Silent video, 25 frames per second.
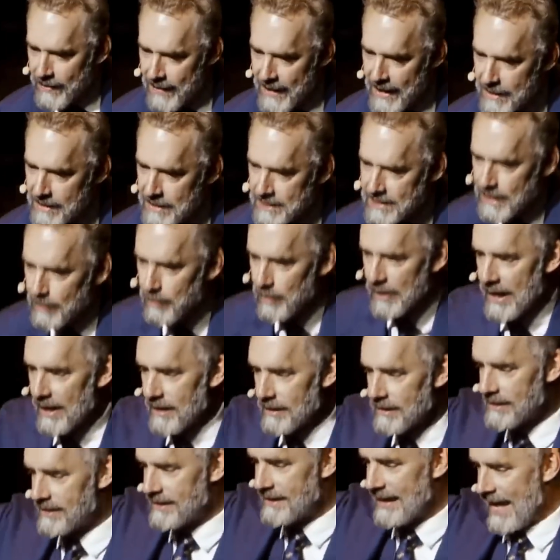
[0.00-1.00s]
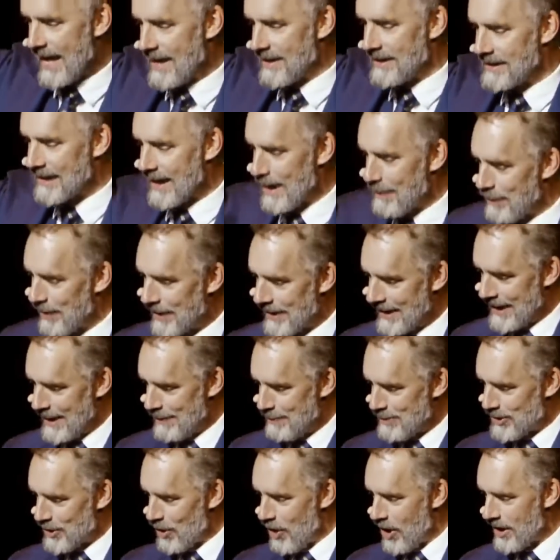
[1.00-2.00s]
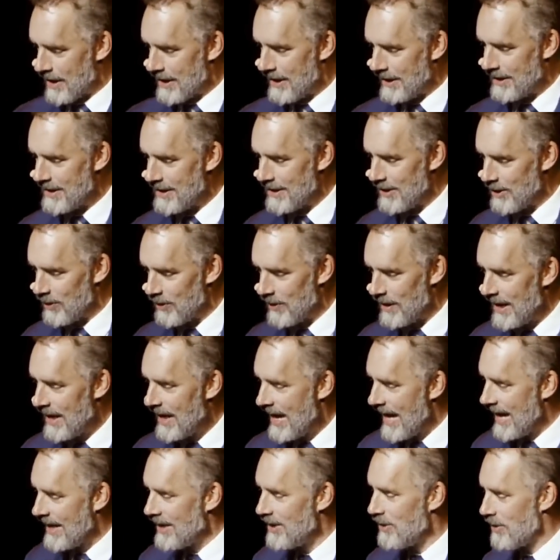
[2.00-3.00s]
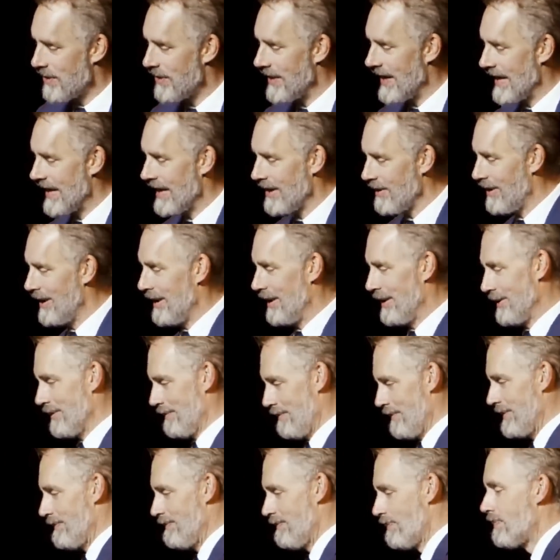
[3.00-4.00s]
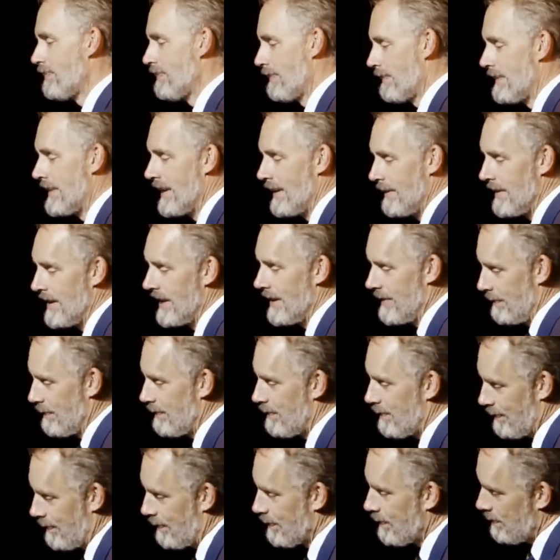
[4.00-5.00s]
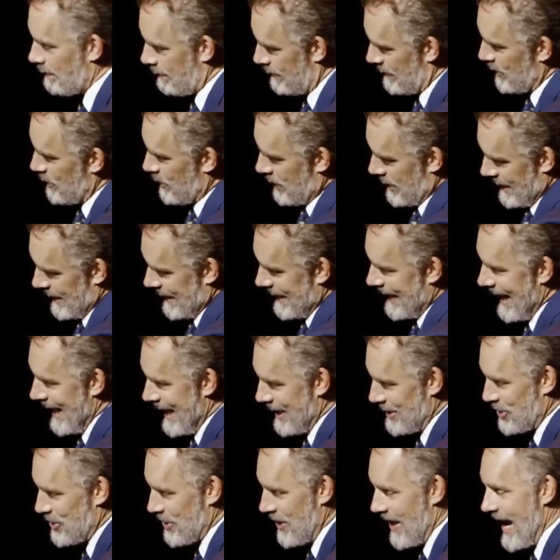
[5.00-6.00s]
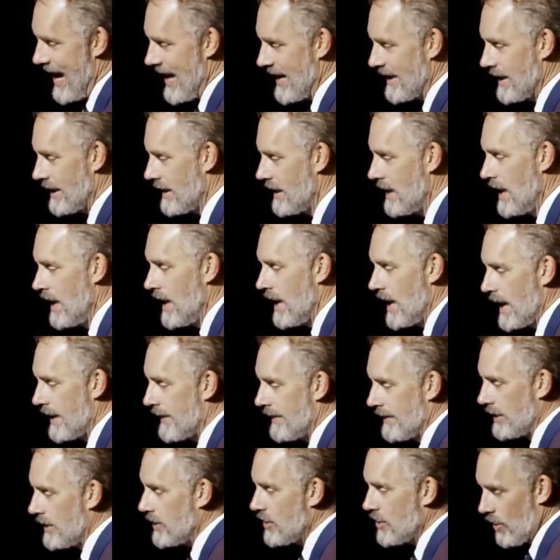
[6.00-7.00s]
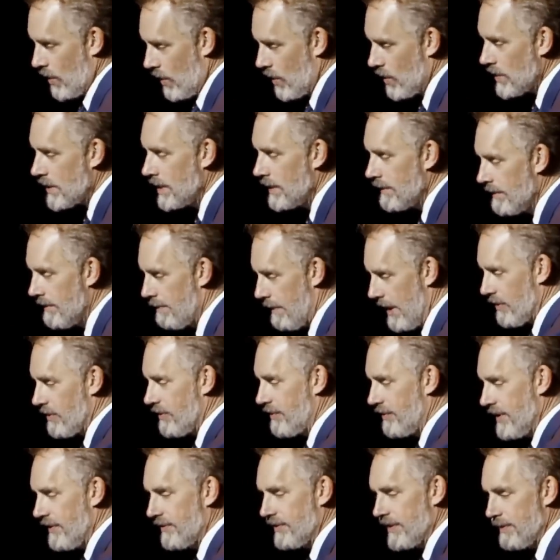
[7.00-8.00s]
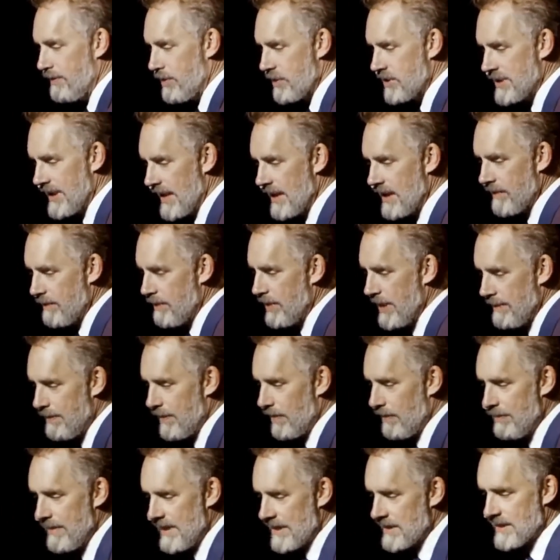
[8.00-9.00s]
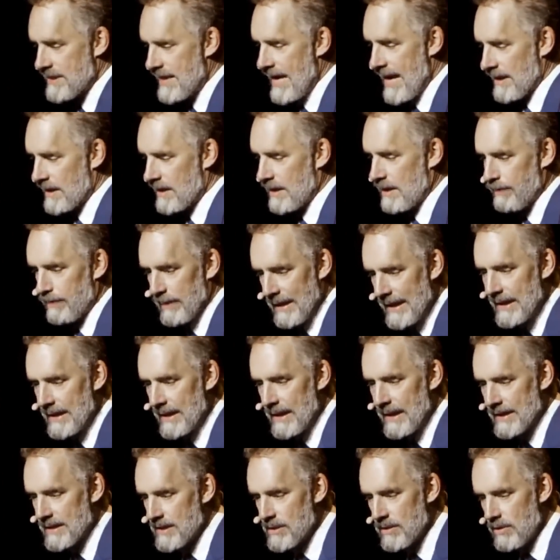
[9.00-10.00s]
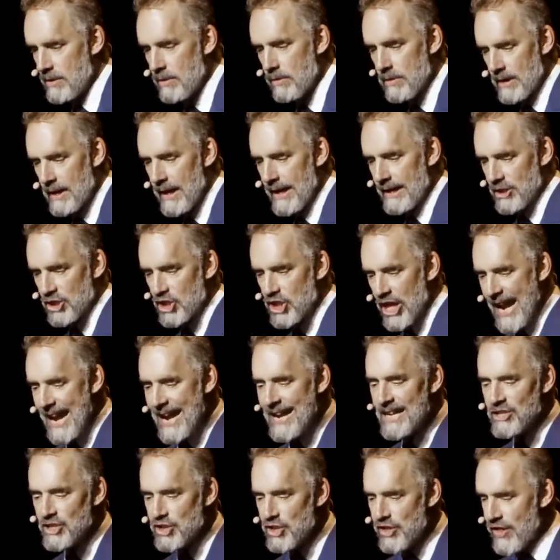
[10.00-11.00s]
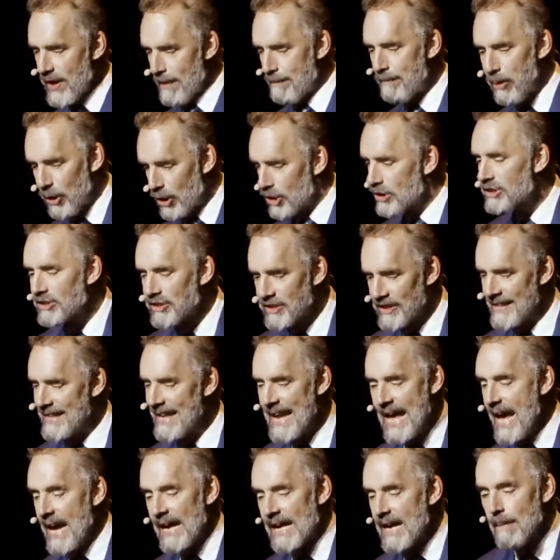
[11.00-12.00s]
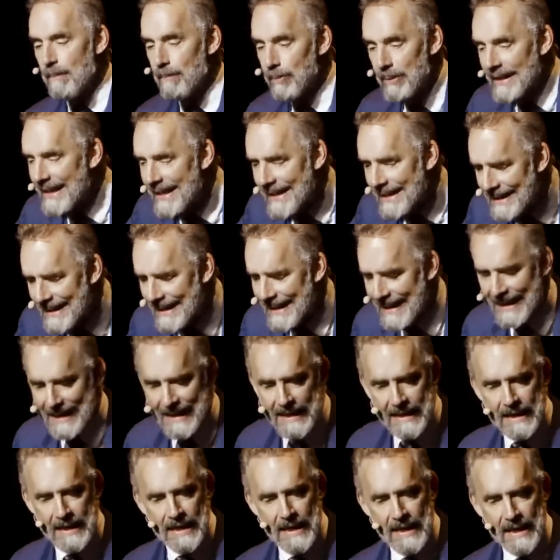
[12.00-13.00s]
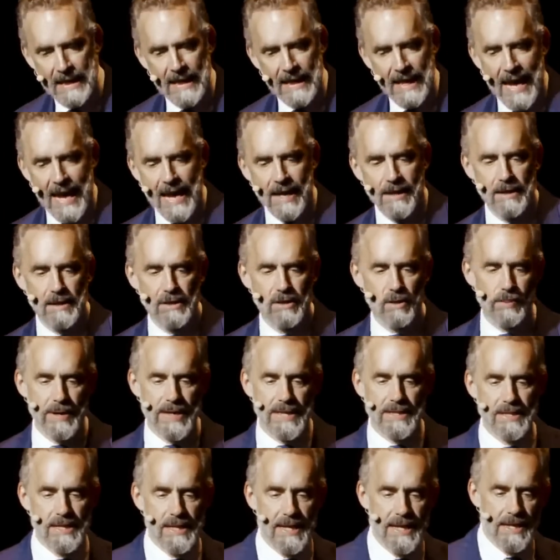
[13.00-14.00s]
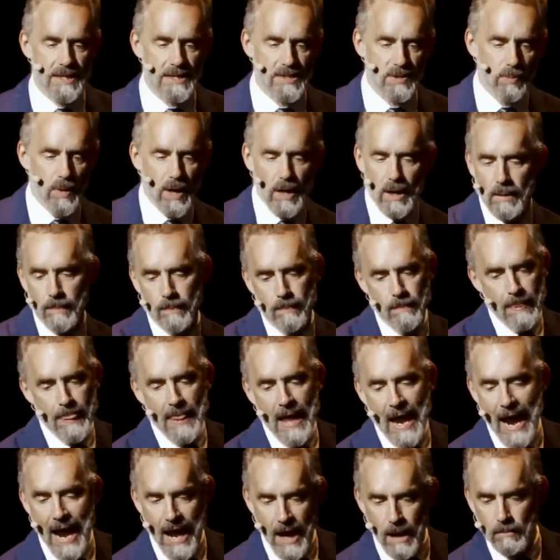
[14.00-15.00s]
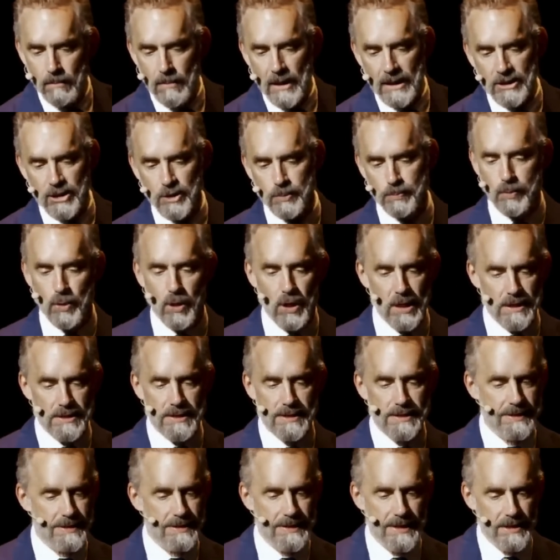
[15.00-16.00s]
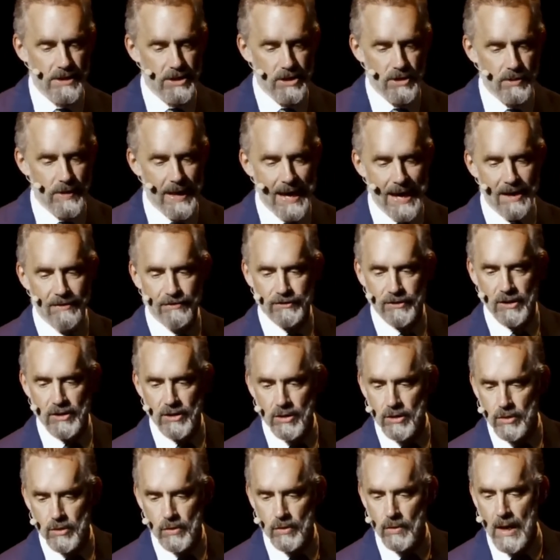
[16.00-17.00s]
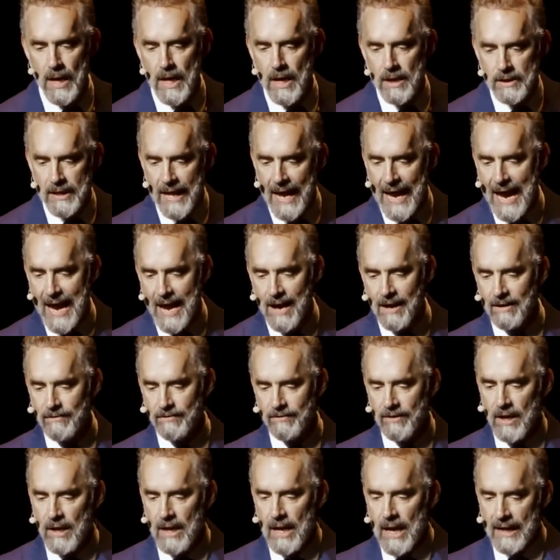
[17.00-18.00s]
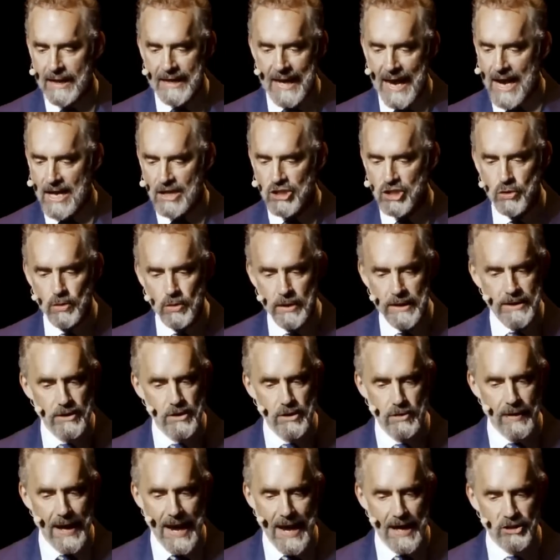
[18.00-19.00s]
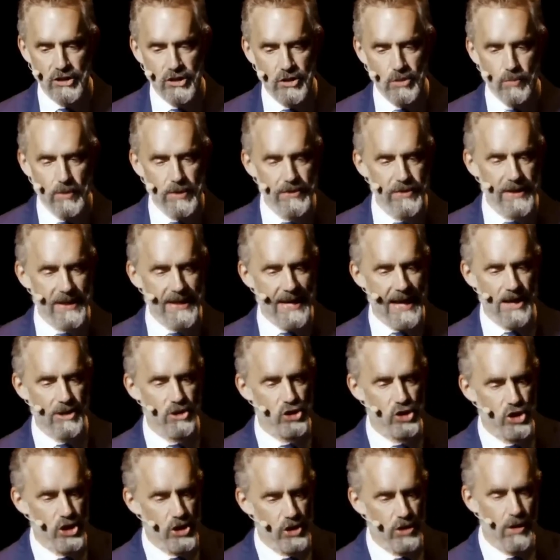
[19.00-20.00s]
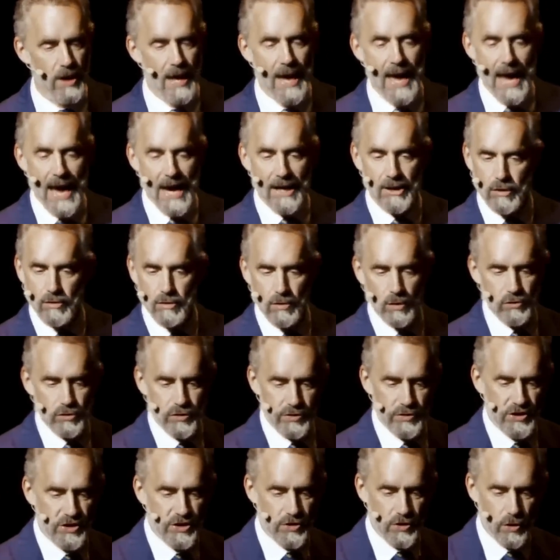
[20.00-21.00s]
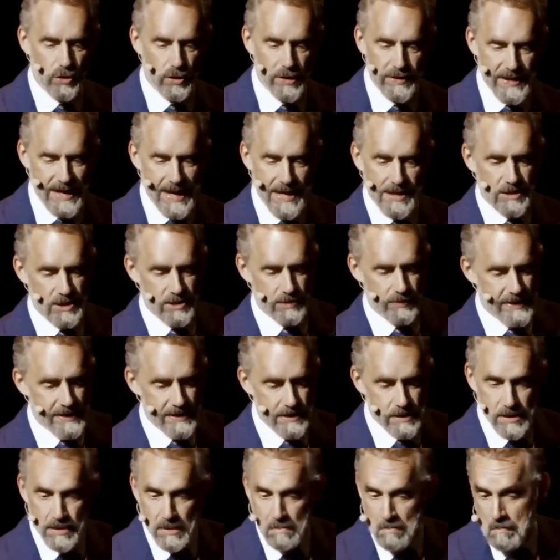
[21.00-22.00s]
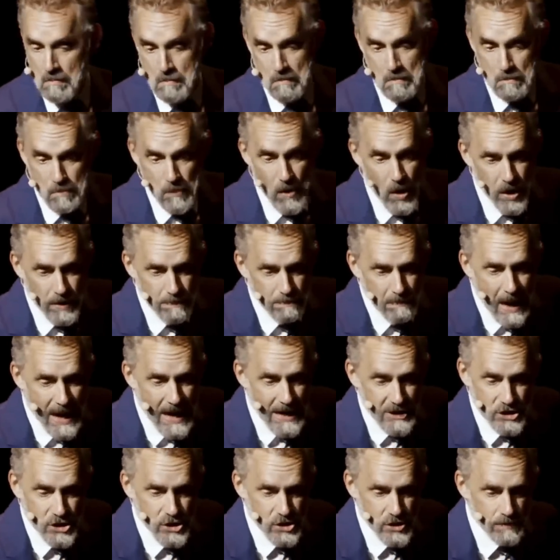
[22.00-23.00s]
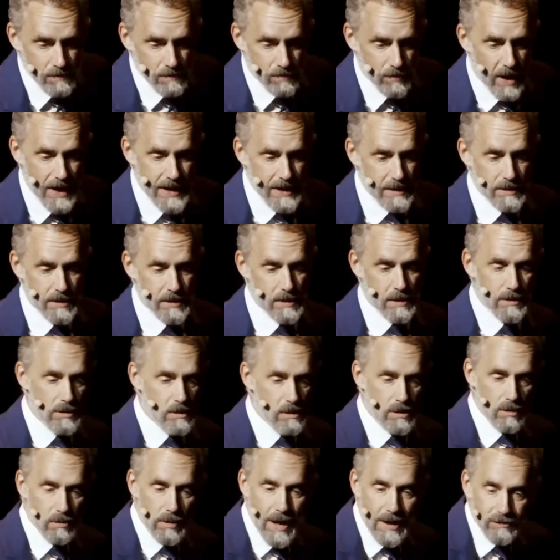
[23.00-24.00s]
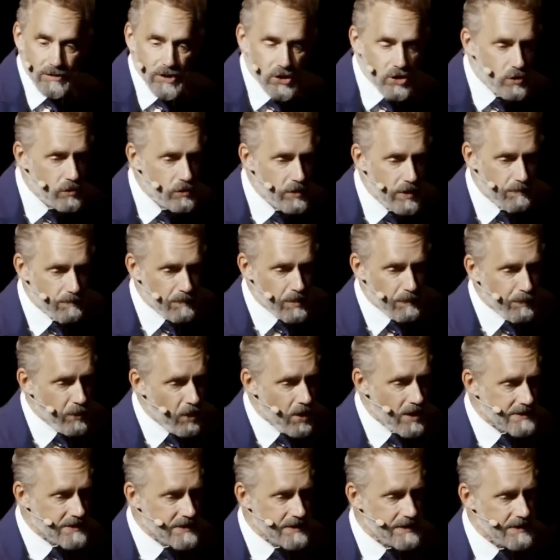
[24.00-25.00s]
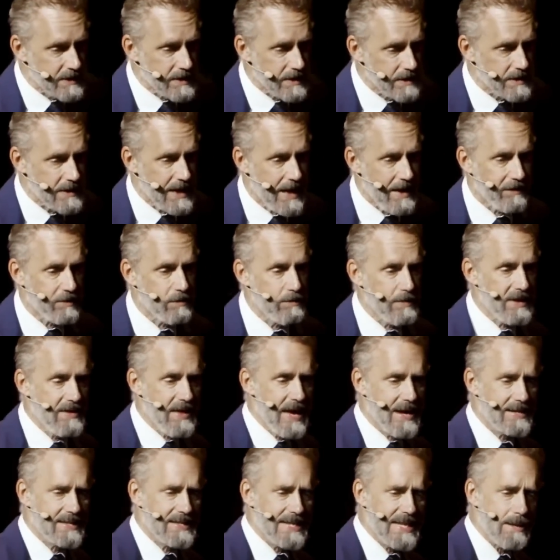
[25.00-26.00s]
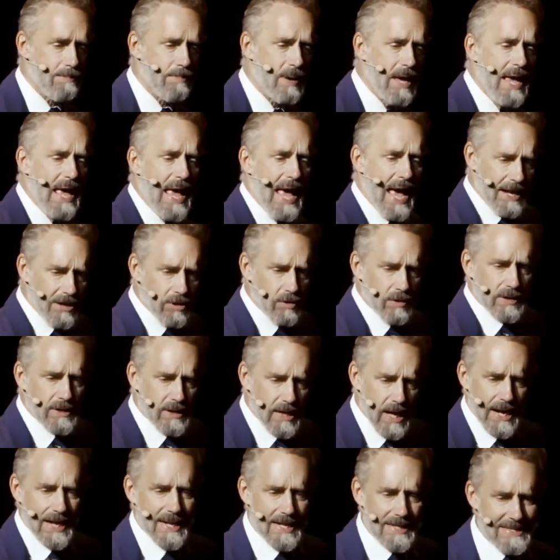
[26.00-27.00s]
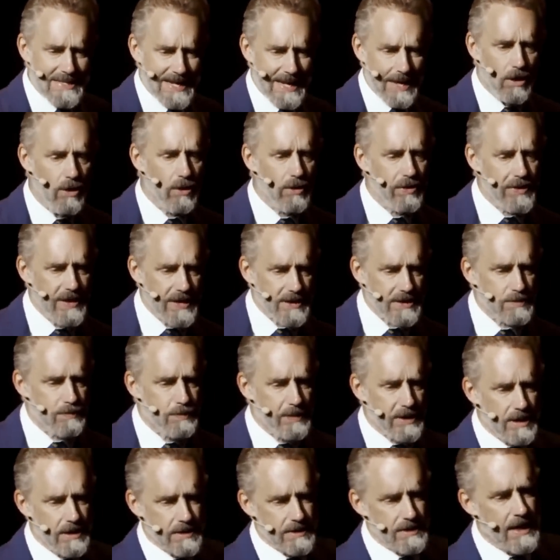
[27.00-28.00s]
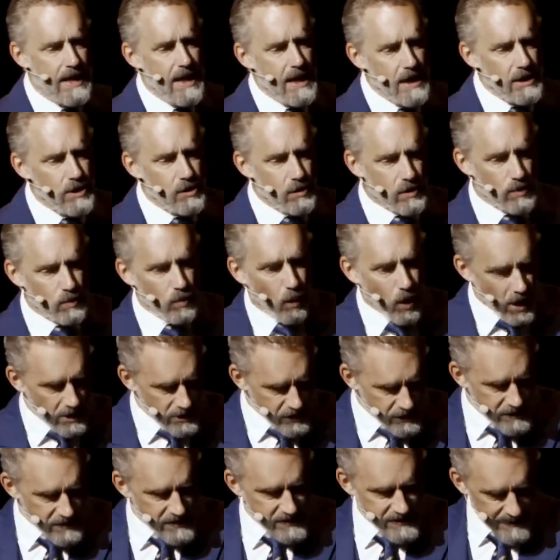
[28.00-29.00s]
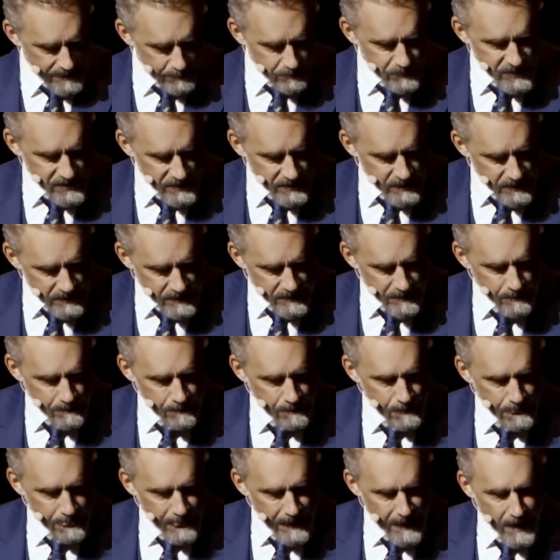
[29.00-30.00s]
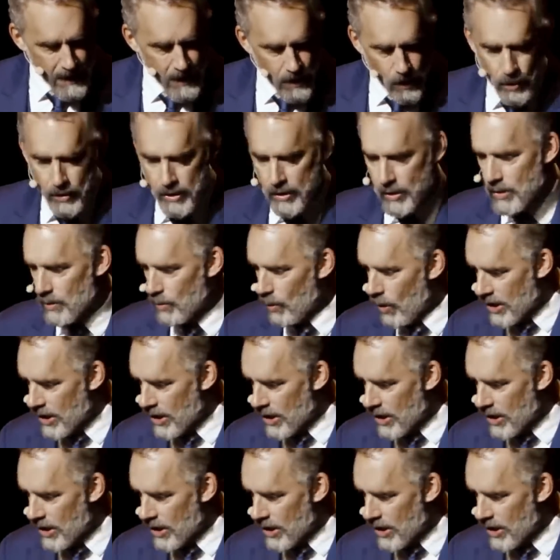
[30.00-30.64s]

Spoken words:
and then someone else stands up and keeps talking to you. And you think, oh, you're going to catch that. And you don't. About 50% of people miss that completely. So you can, like, change the person completely. And the reason is, well, how much processing do you have to do to have a casual interaction with a cashier at a grocery store? And the answer is, not much, right? You don't have to do the processing doesn't have to be that deep. And you can kind of tell this because you can watch The Simpsons, or you can